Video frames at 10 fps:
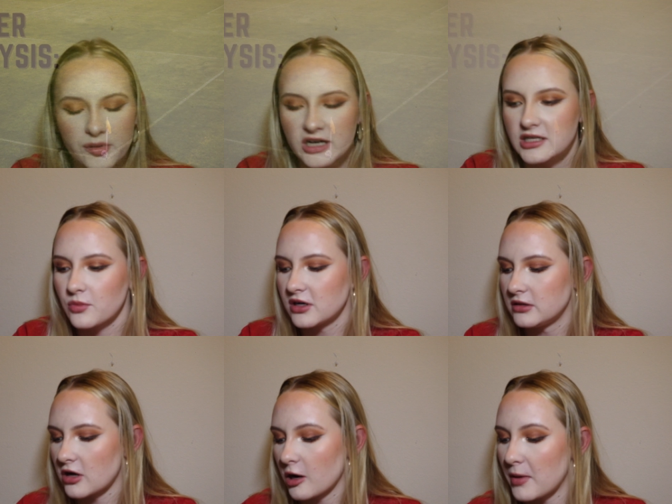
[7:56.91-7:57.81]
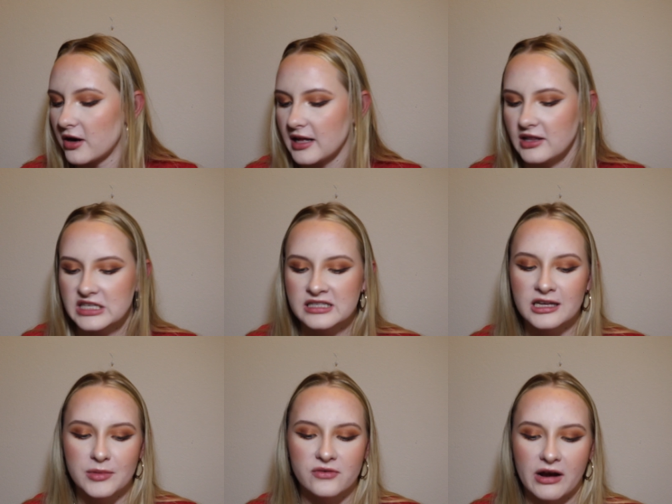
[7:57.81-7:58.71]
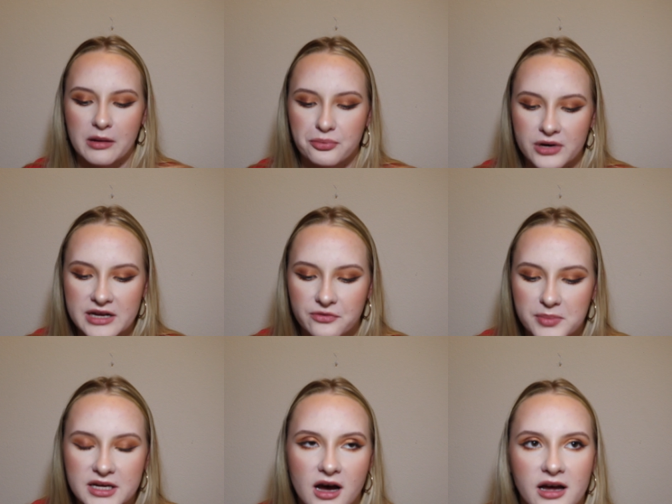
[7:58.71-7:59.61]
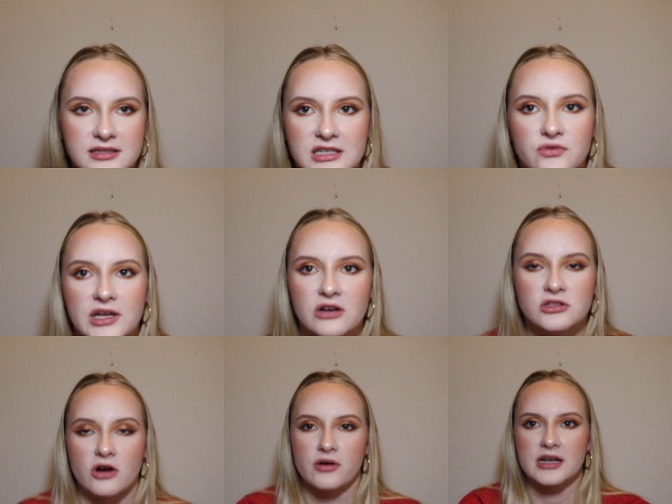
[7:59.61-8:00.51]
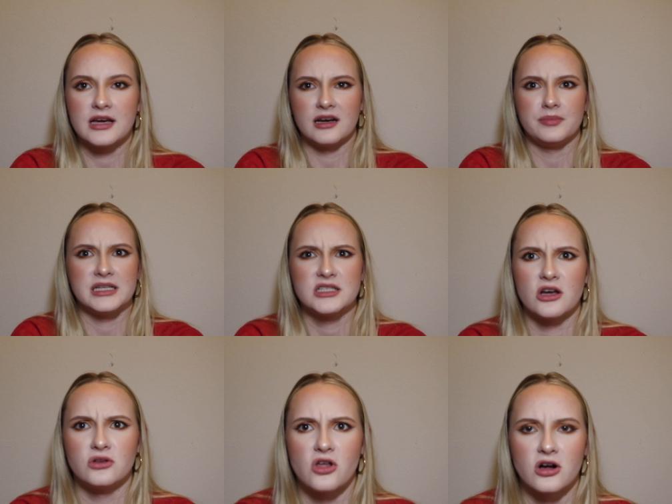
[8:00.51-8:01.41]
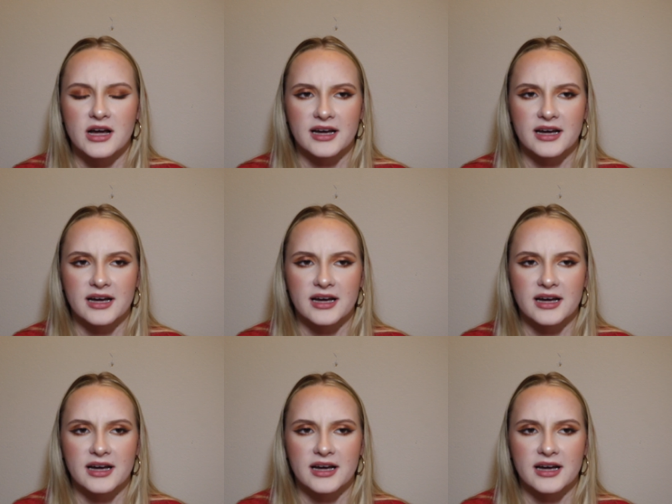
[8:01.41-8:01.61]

players I wanted to talk about. Again, this is going to be very brief because this video is already going to be so long,